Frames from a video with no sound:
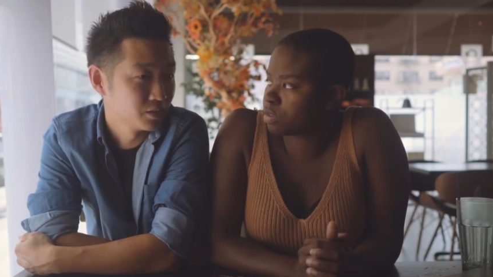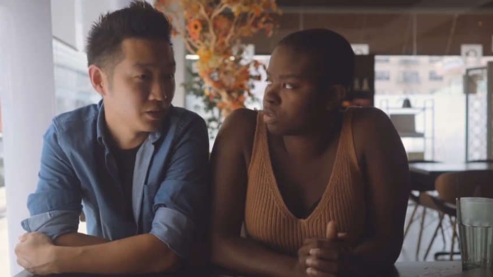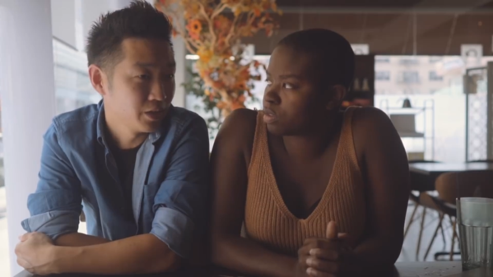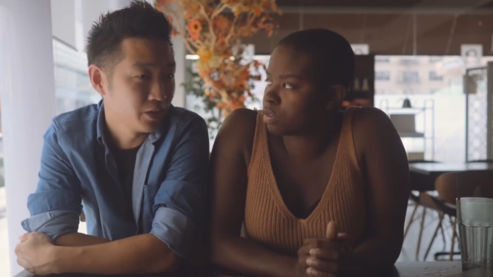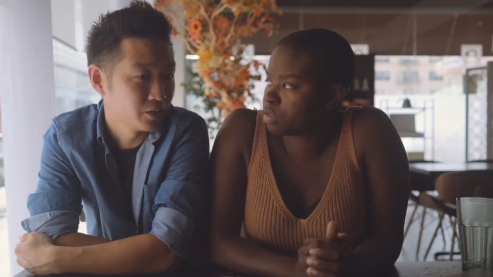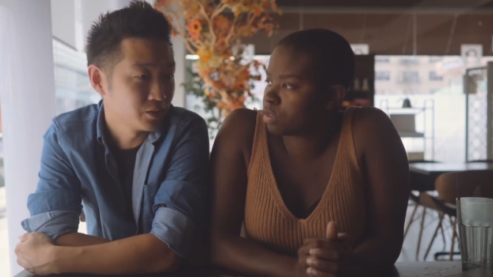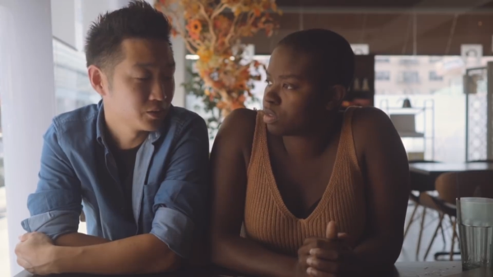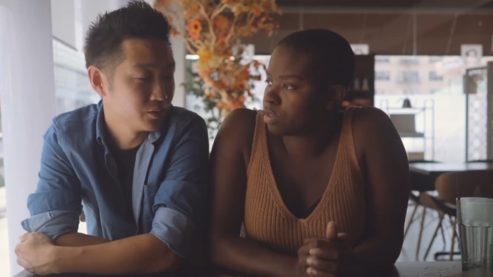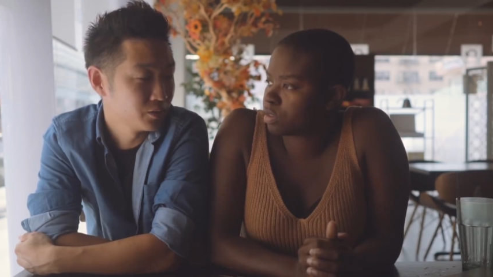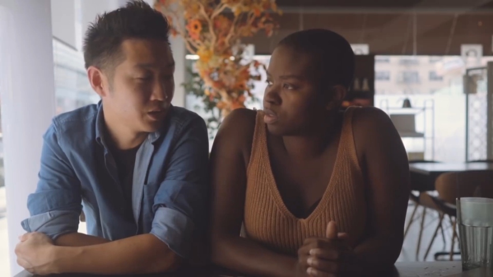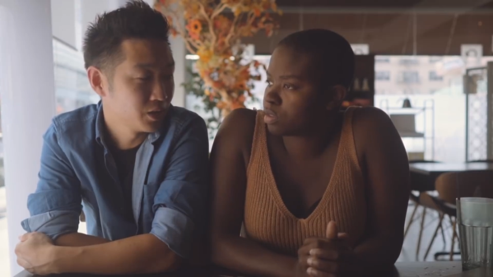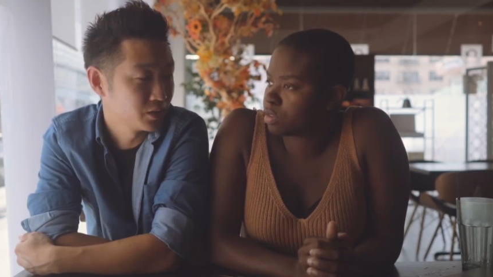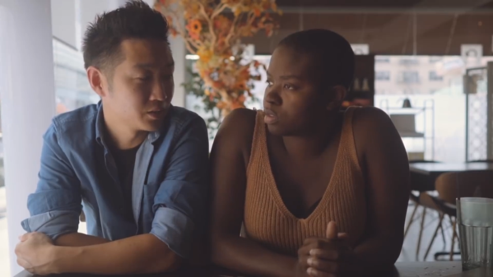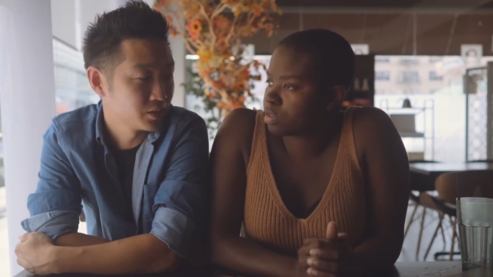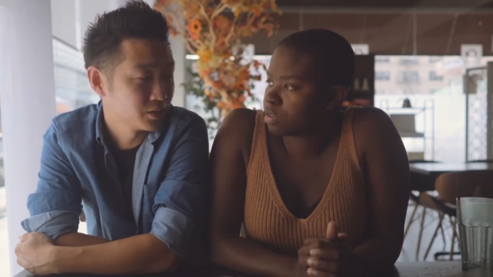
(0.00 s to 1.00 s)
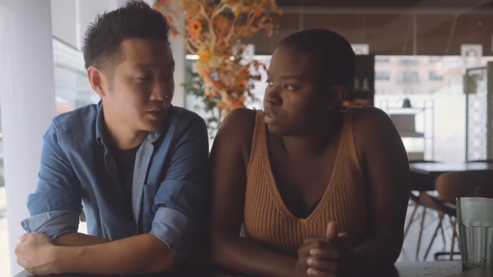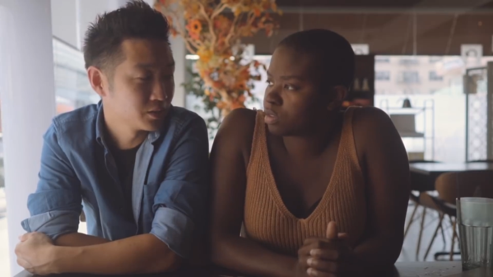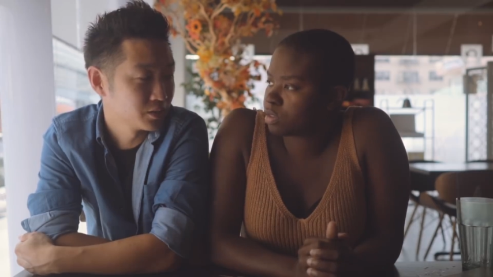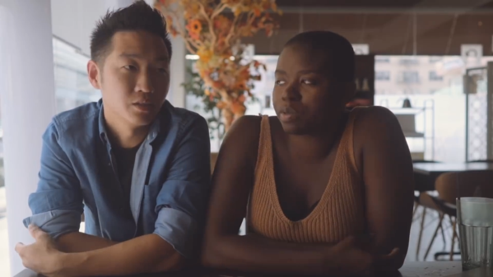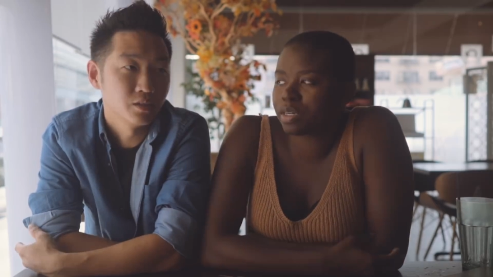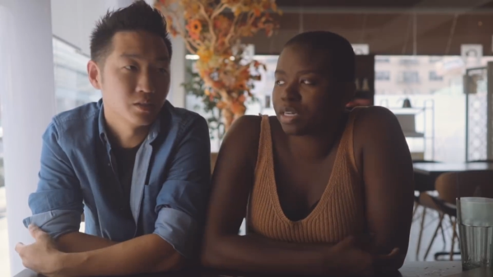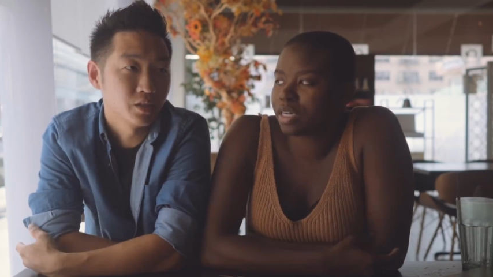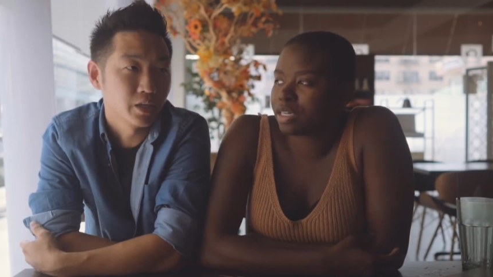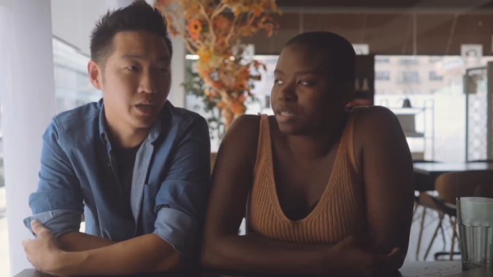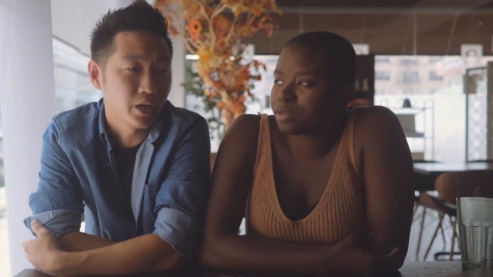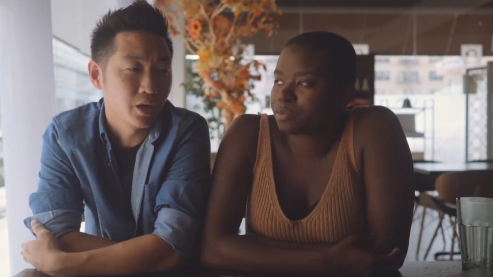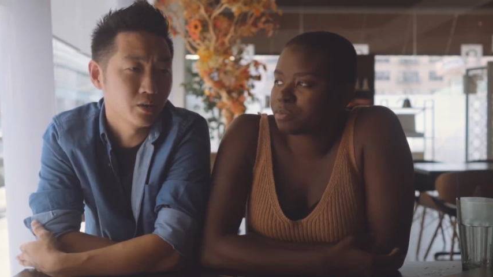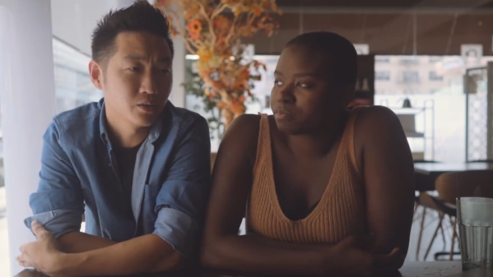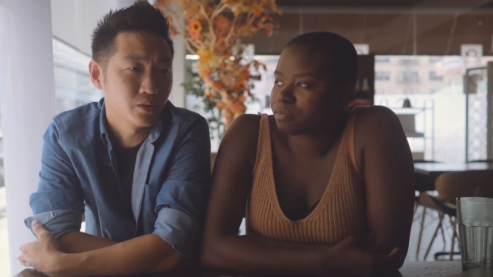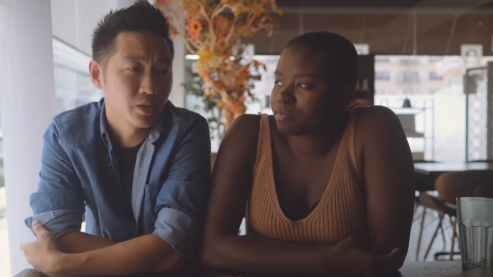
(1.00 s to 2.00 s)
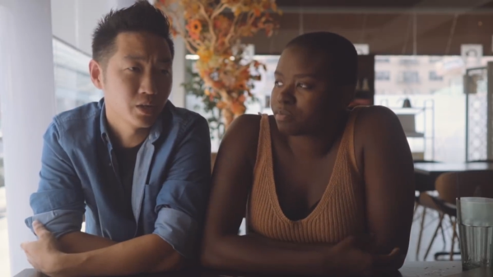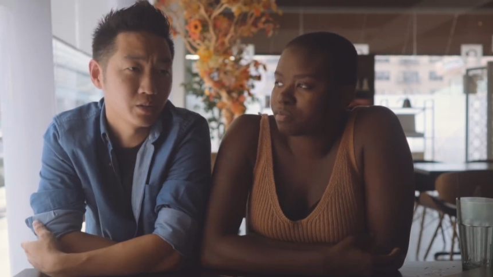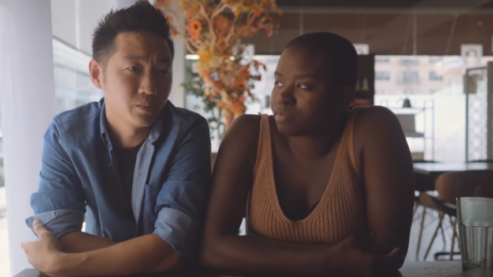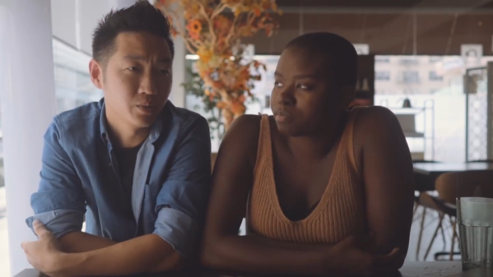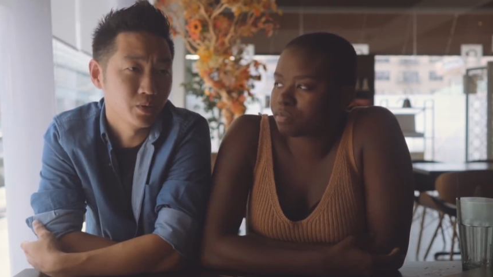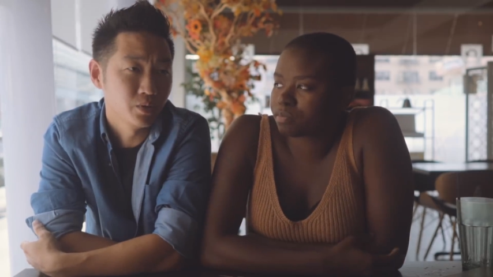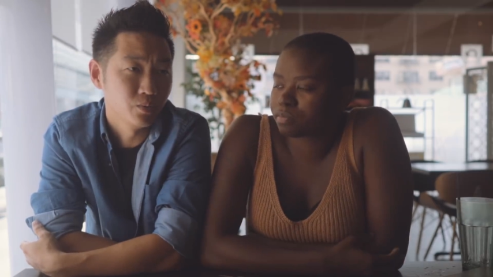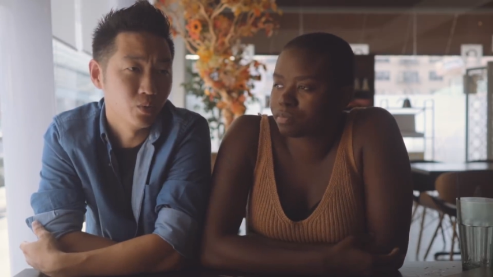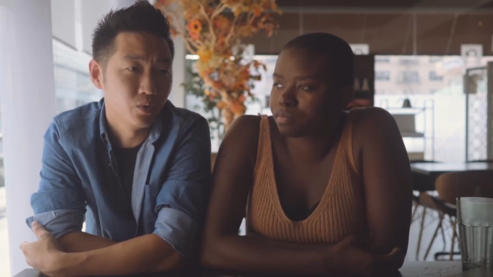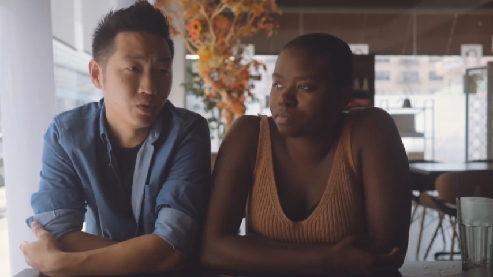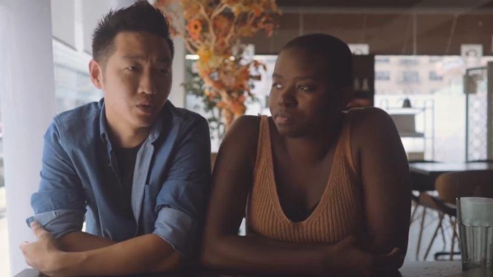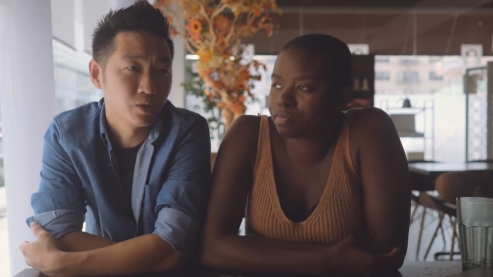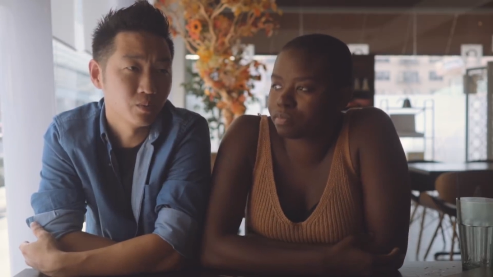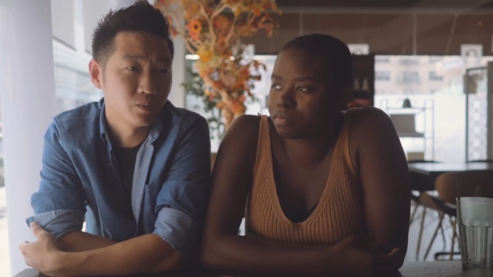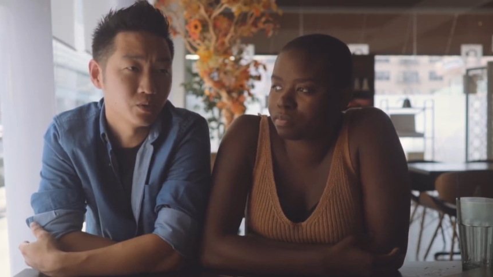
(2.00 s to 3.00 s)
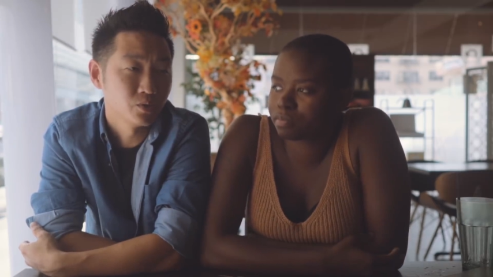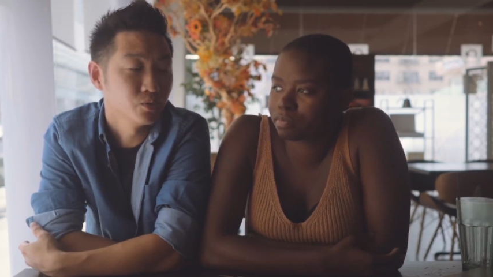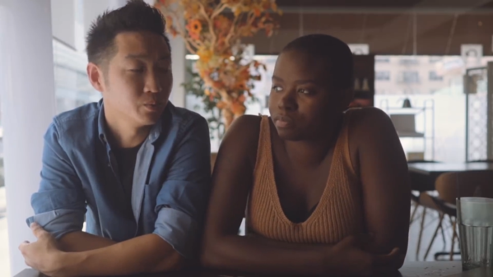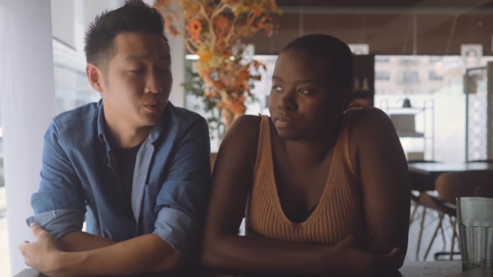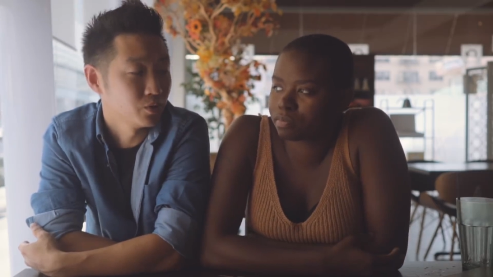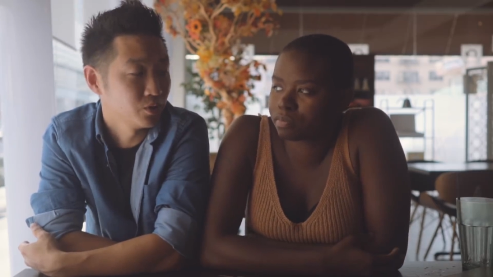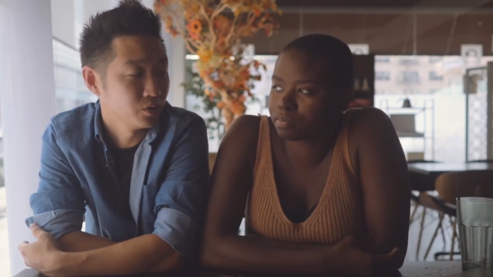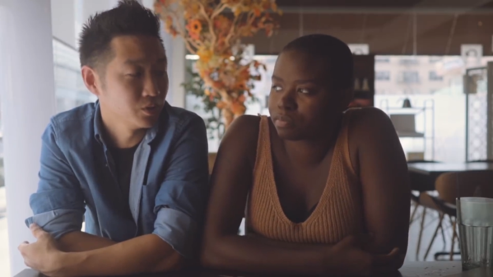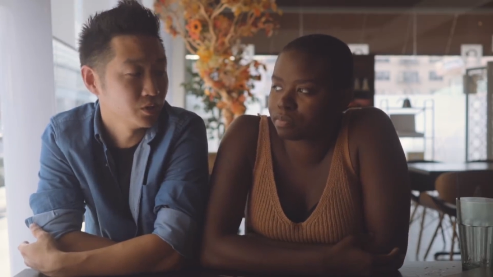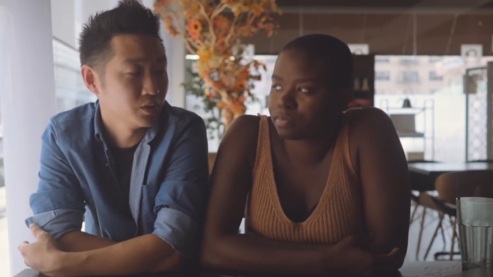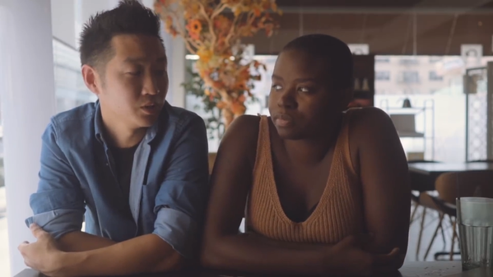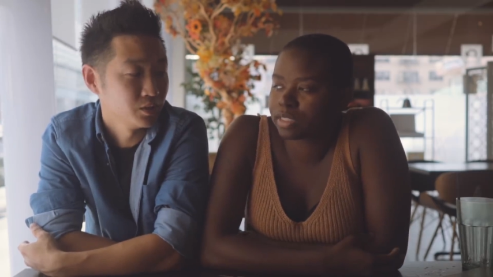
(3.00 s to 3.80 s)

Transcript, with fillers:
Speaker 1: Arizo and Ajay, because like Arizo has to be woken up super early.